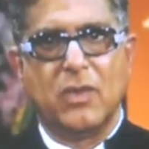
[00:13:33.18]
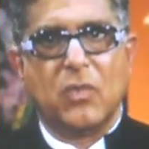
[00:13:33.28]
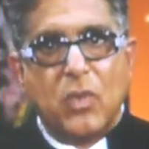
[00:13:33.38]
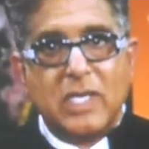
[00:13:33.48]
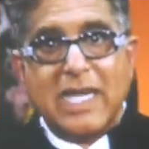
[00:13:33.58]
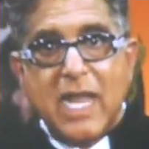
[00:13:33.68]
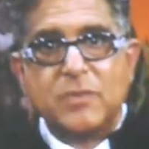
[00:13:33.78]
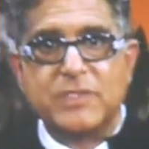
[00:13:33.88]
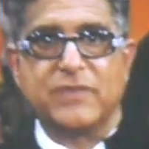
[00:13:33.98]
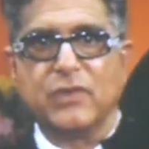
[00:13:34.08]
What
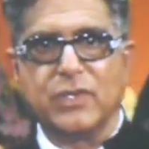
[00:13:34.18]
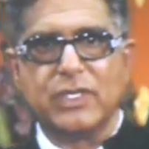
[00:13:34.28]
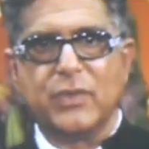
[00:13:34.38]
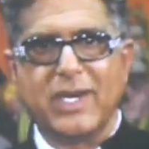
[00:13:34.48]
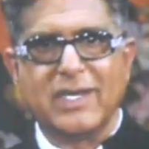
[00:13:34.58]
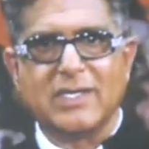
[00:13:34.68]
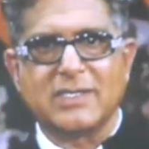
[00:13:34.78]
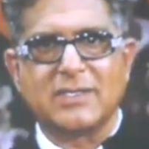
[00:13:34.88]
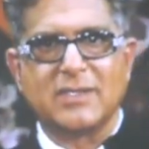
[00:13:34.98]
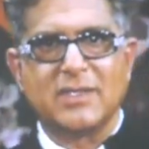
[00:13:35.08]
helps fluid
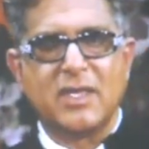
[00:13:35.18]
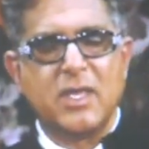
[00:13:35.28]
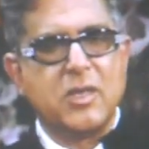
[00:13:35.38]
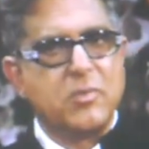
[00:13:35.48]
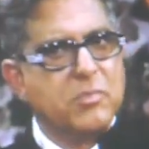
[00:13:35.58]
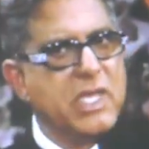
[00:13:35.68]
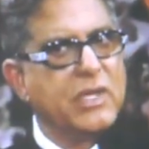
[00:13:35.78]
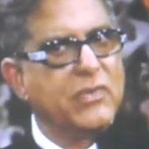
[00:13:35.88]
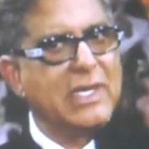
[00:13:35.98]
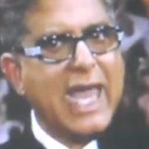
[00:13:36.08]
awareness? Being
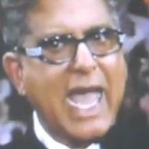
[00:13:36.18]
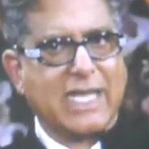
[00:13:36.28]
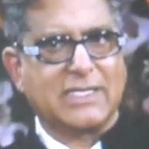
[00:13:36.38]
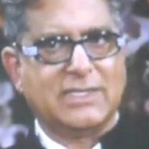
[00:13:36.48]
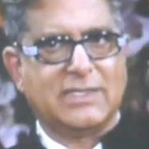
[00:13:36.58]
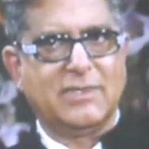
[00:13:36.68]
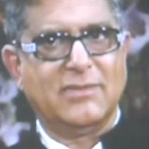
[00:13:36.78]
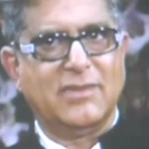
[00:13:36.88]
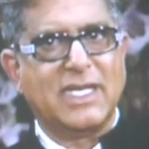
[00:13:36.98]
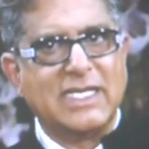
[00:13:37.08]

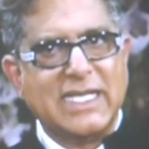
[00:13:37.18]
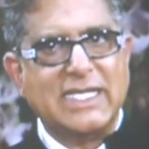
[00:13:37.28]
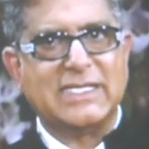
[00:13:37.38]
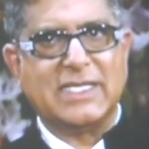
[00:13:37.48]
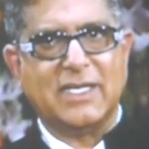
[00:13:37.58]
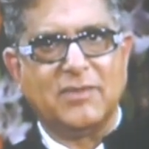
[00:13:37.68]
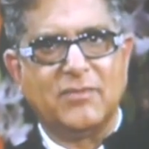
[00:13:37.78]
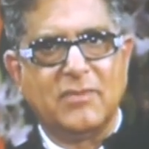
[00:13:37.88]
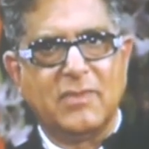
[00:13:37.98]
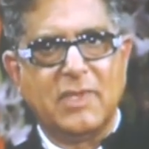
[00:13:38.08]
relaxed and easy,
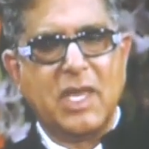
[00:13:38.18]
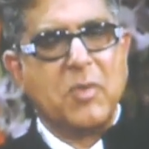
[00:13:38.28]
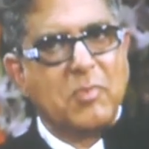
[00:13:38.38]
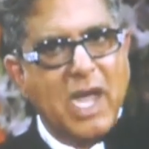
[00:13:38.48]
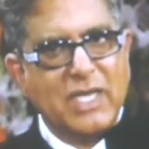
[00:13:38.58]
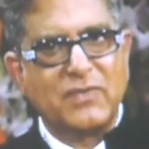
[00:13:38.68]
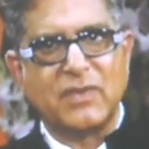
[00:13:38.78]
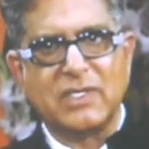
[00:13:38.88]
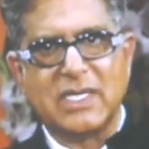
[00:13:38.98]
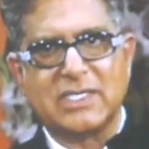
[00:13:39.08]

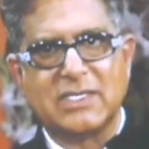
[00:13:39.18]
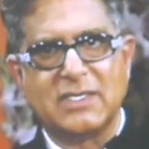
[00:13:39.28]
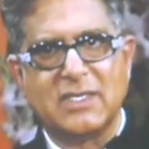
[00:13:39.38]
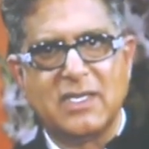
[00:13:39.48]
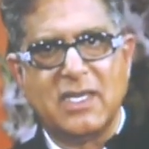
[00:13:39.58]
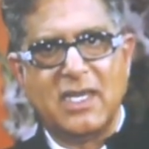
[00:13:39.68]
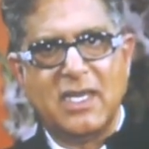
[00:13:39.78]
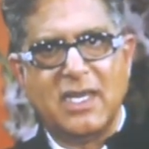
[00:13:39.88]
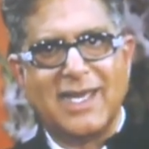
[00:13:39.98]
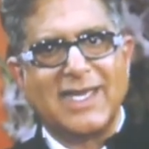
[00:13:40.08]
mindfulness,
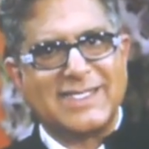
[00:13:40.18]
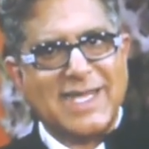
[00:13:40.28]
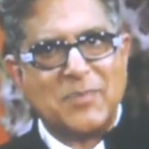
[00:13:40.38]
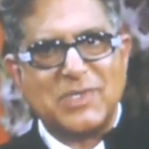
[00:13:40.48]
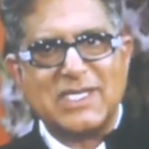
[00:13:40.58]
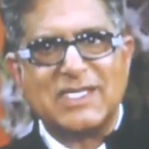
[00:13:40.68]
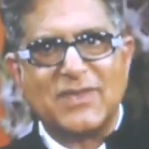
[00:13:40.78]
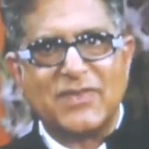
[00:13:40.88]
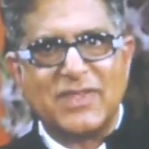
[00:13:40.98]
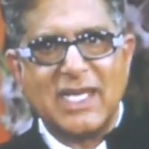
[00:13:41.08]
acceptance
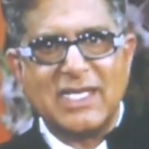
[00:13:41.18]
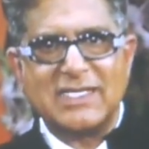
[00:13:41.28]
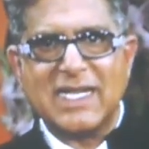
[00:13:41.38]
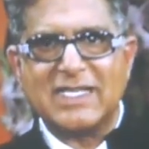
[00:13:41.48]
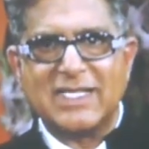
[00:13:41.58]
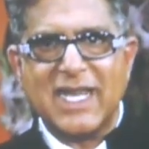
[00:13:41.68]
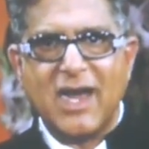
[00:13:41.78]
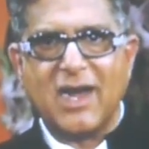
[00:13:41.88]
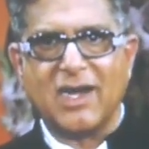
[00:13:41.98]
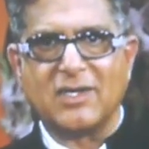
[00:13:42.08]
of things as they
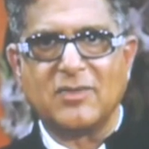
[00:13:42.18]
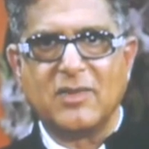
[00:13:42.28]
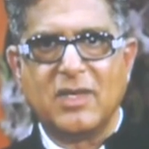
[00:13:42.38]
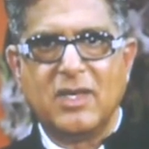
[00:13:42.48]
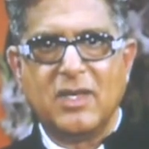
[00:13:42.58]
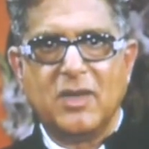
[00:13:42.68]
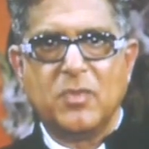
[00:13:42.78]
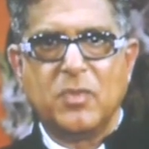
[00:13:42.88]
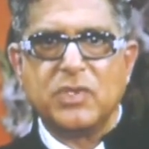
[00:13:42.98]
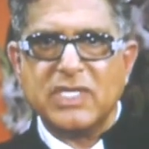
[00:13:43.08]
are,
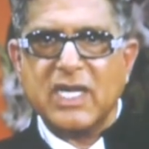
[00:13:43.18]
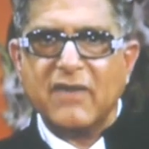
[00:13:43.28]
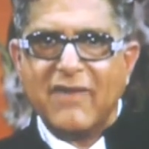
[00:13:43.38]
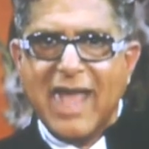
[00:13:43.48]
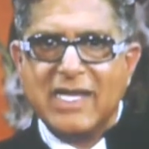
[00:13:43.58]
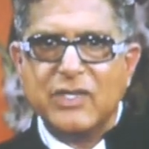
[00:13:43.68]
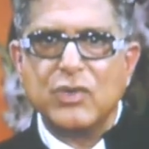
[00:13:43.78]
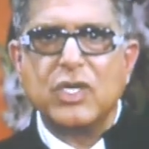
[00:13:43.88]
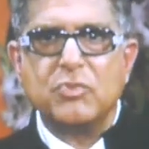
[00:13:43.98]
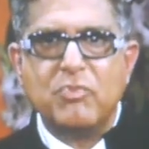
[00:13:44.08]
putting a value
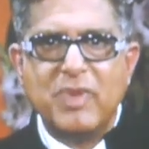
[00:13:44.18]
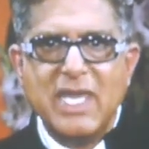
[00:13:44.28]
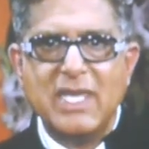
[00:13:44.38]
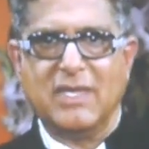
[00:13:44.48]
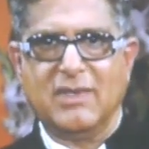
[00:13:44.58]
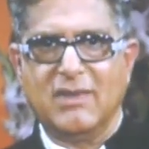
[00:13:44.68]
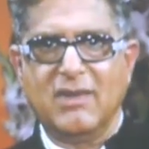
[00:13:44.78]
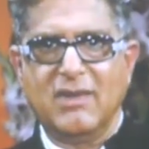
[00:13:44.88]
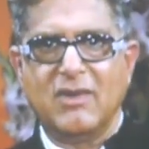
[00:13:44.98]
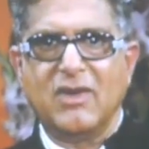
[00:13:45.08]
on being,
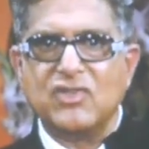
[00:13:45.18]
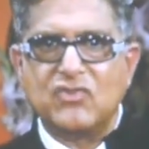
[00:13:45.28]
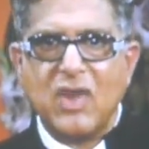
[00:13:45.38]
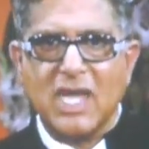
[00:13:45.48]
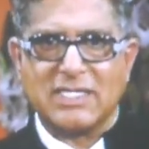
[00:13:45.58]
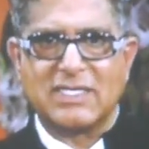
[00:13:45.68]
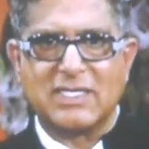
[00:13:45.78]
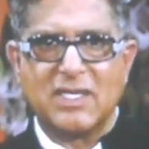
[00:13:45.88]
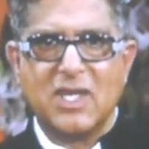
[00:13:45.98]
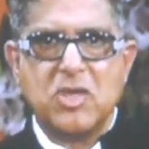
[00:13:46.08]
on
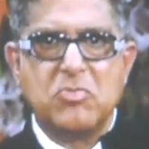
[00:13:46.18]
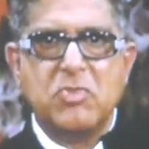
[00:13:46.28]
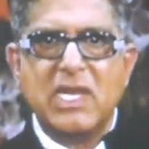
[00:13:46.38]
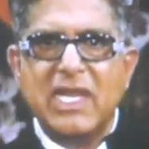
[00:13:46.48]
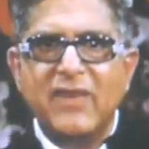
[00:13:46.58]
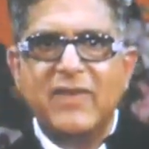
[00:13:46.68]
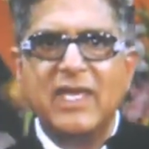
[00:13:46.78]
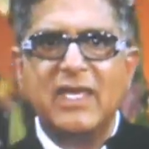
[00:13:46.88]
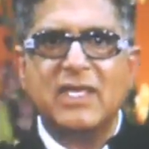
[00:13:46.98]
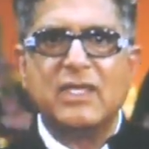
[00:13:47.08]
trust,
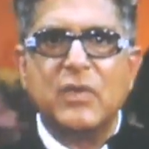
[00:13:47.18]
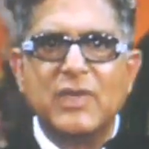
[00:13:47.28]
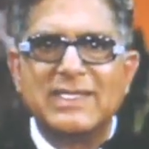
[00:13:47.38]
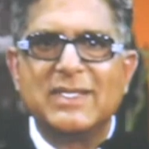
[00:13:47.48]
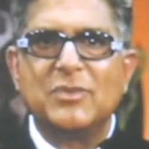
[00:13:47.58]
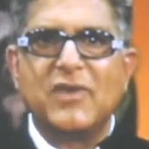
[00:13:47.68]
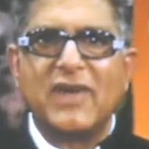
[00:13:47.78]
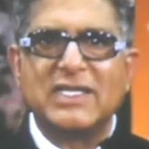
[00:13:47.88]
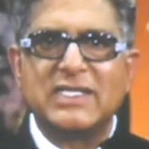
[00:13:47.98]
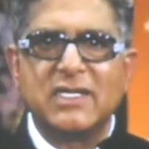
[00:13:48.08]
believing in the wisdom of
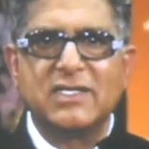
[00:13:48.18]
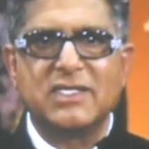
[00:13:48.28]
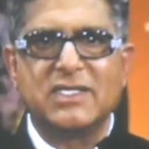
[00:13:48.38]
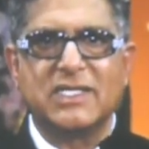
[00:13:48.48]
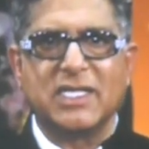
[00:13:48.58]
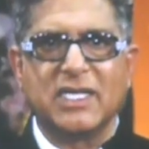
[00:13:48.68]
uncertainty,